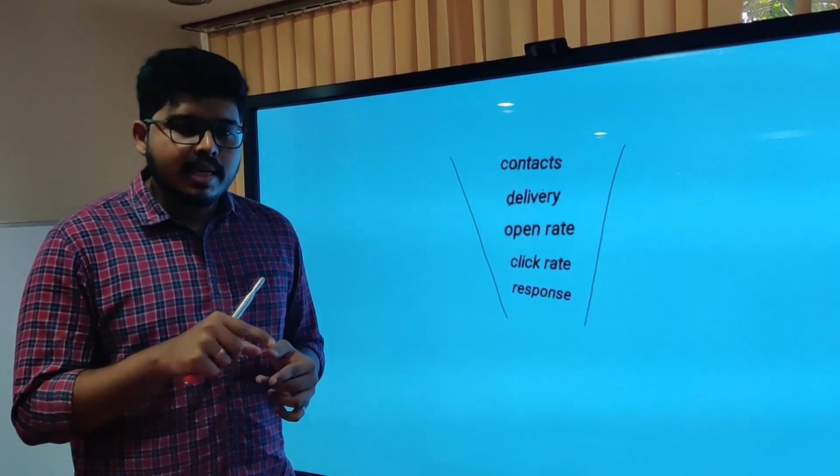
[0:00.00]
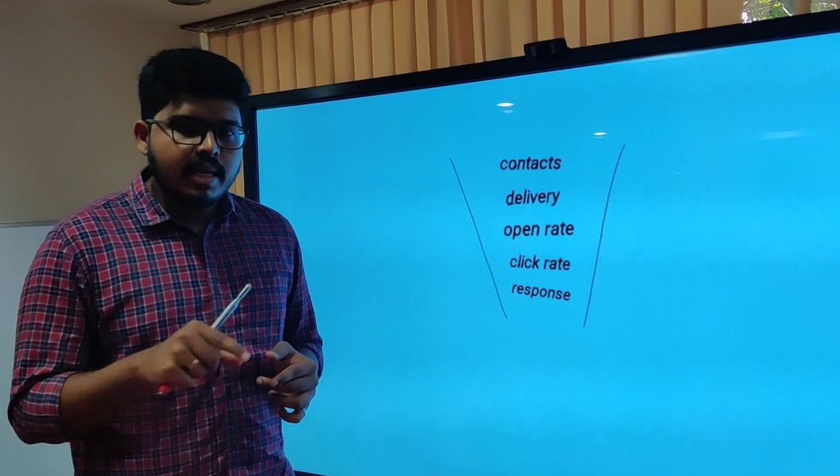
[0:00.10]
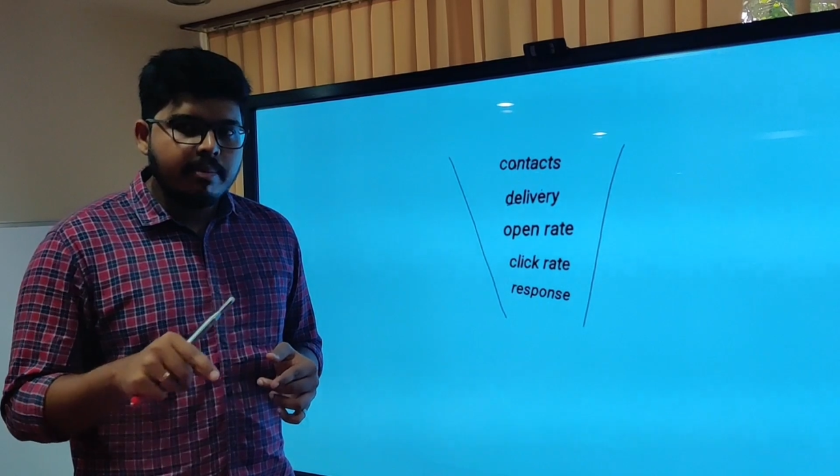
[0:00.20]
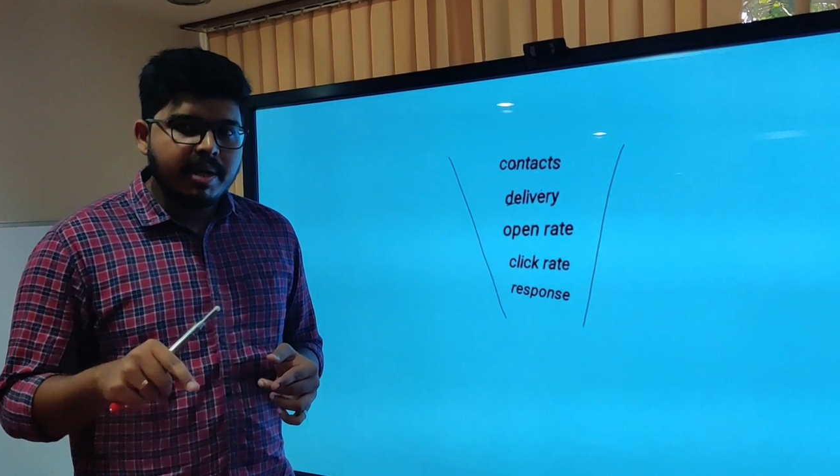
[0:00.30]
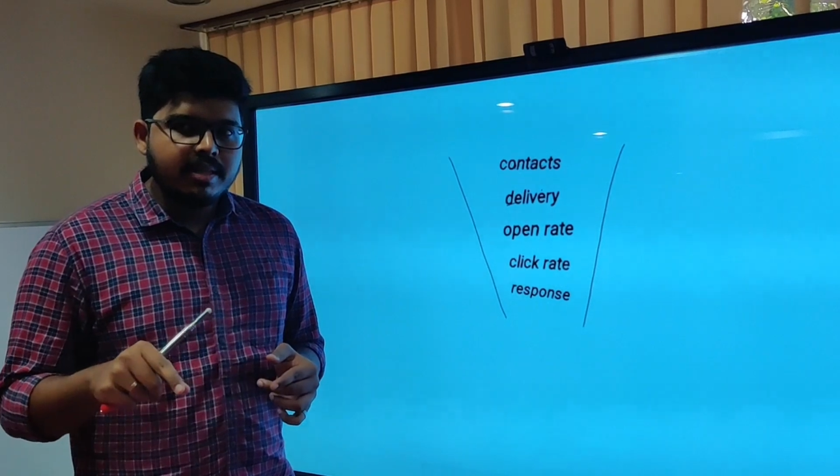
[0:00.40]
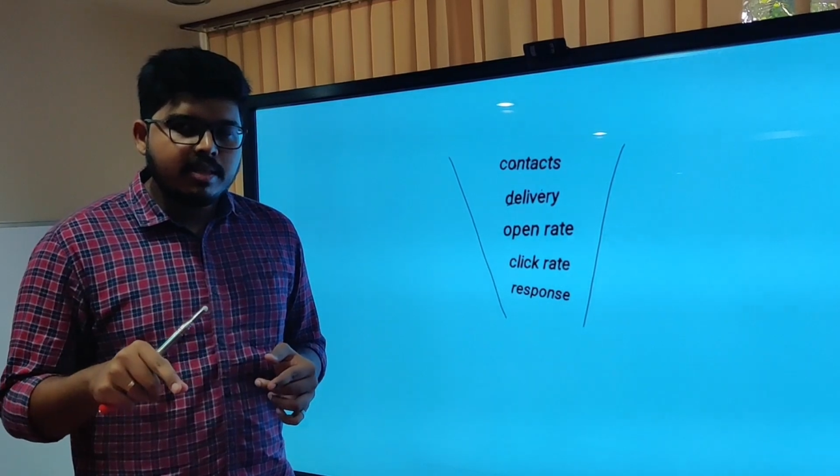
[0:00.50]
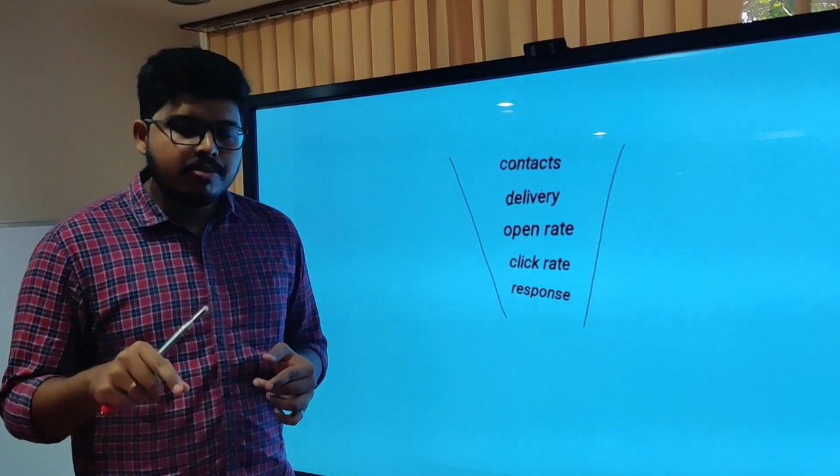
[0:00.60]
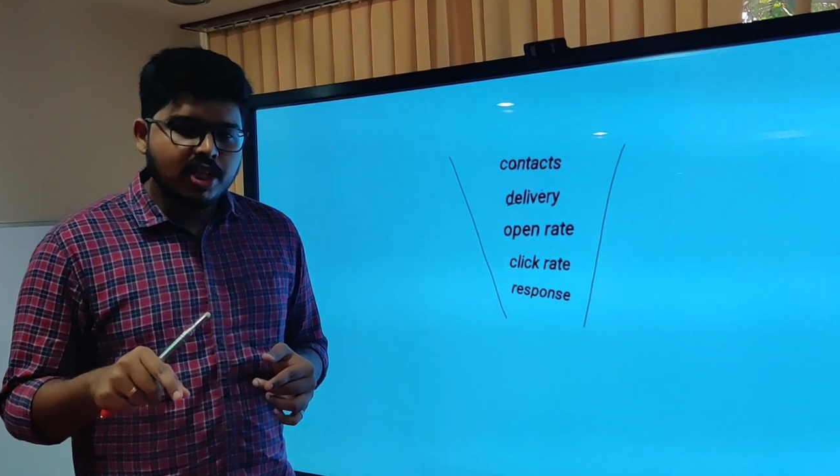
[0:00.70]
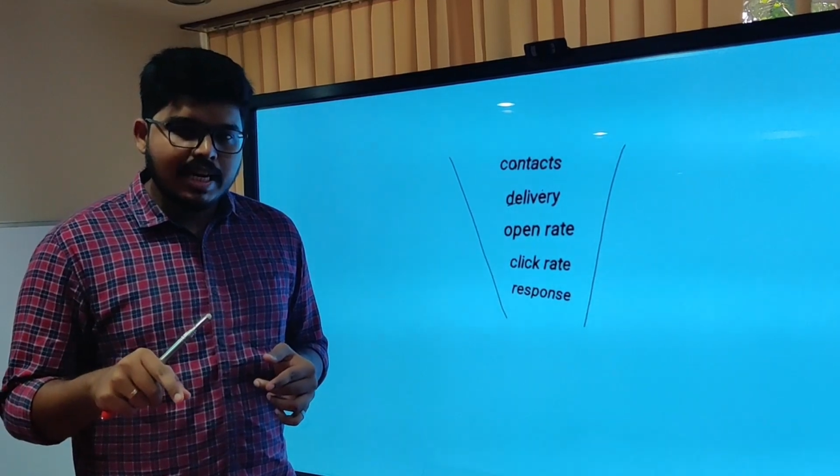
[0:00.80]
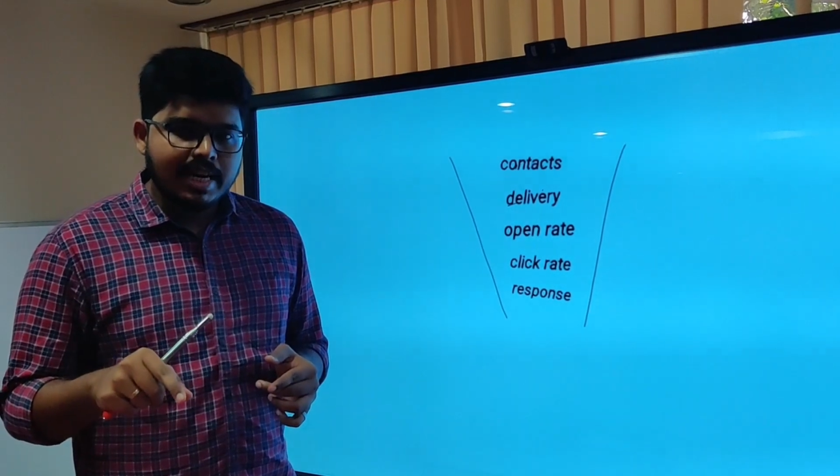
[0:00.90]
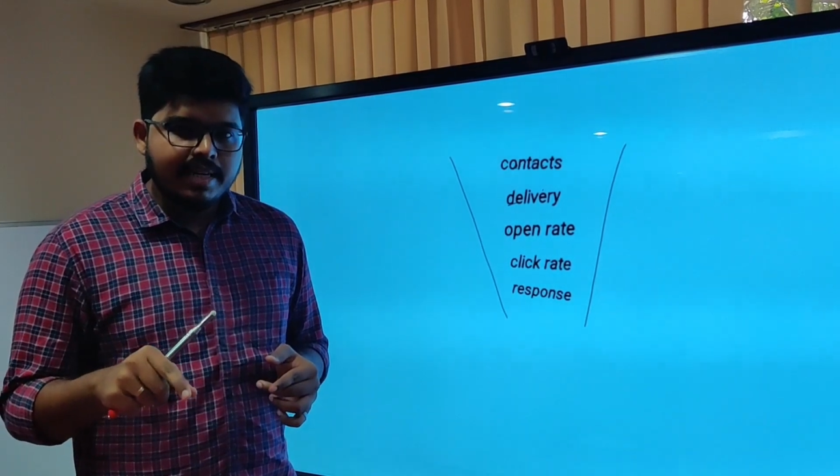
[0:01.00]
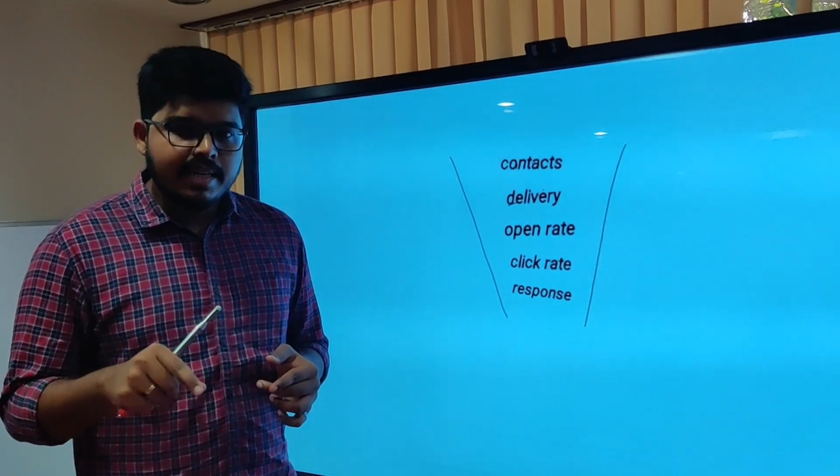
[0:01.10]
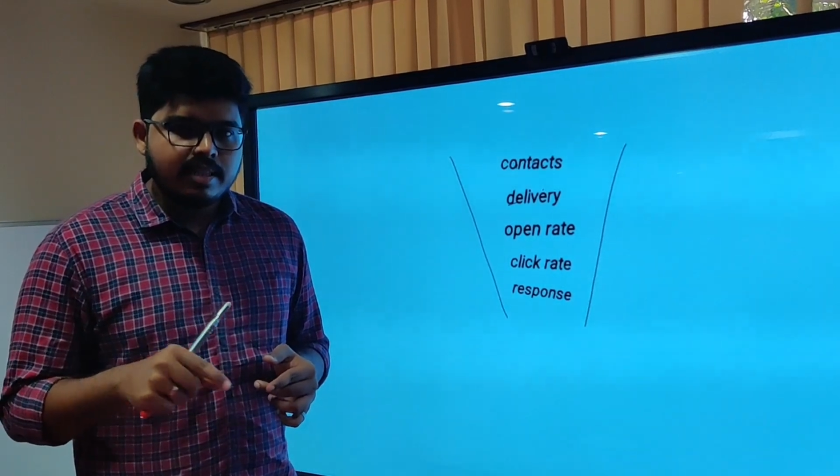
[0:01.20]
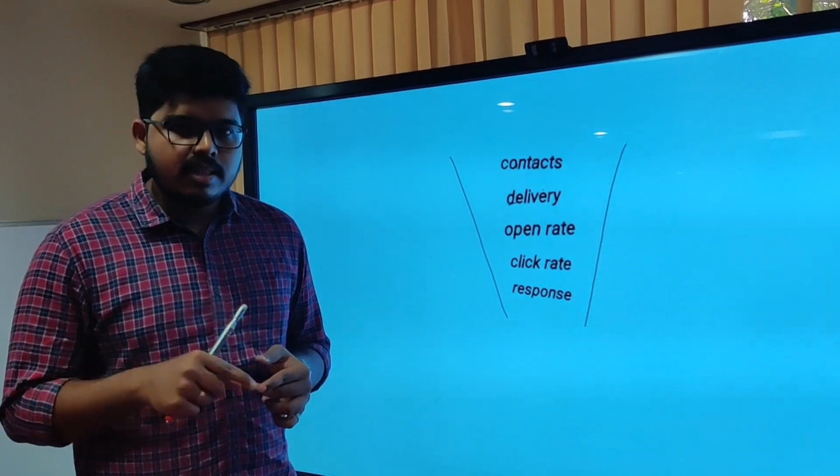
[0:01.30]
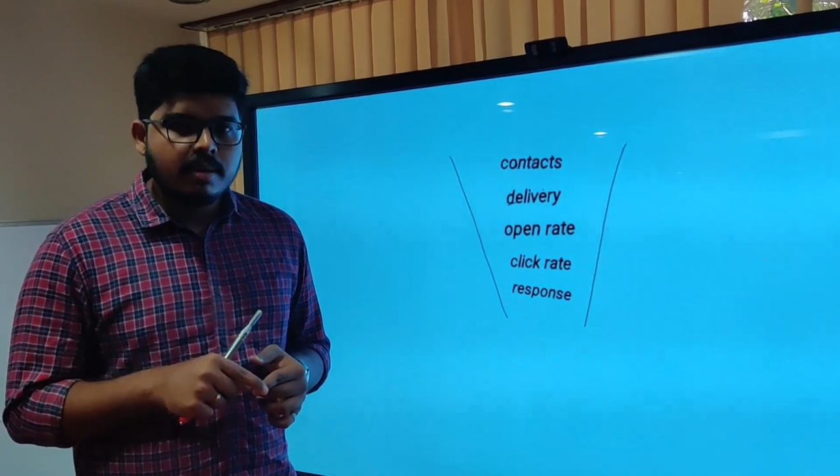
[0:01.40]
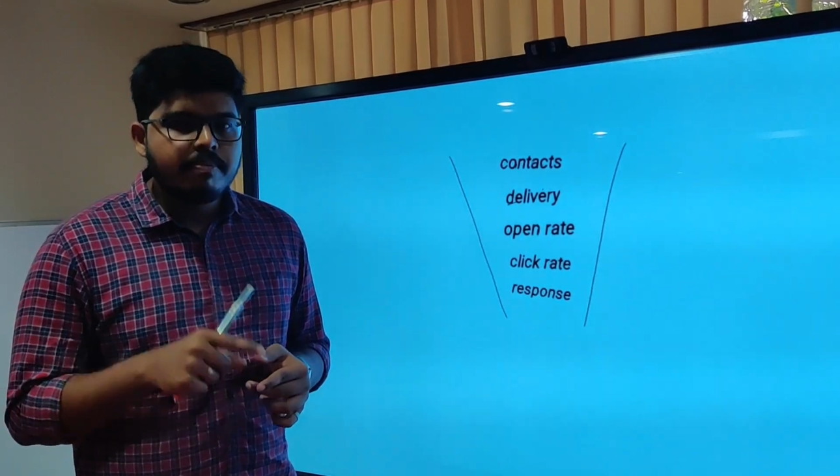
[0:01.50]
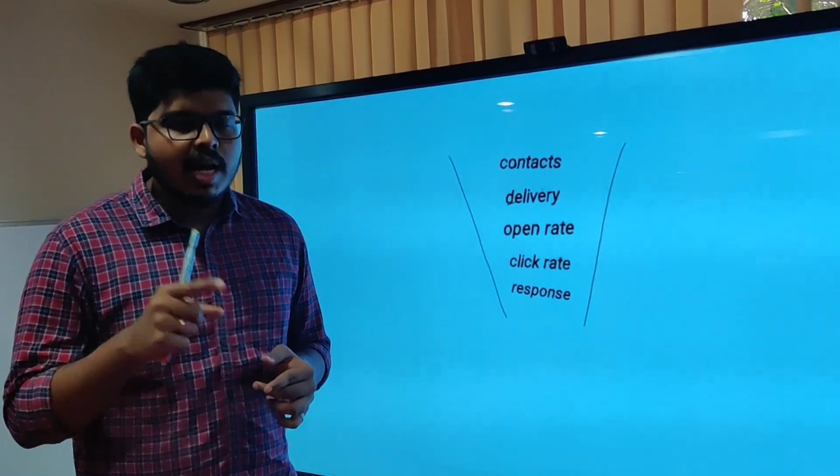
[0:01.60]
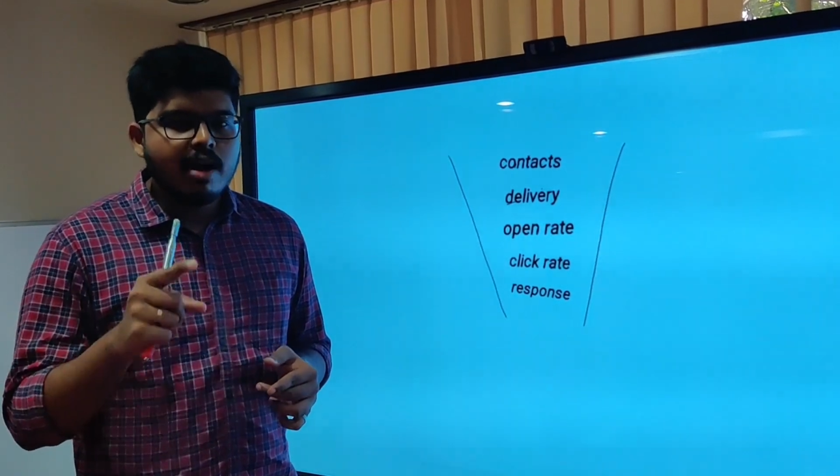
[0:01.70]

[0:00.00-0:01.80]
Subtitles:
email subject line tester.